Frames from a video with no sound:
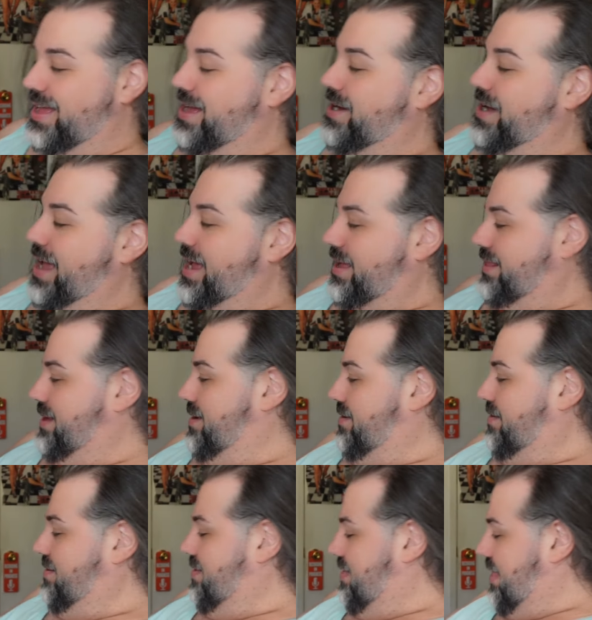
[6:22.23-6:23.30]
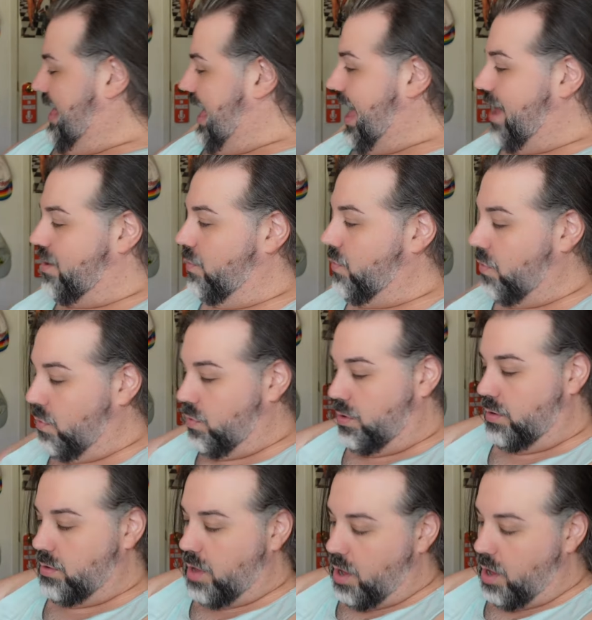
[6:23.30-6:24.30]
Okay, there's that. Ooh,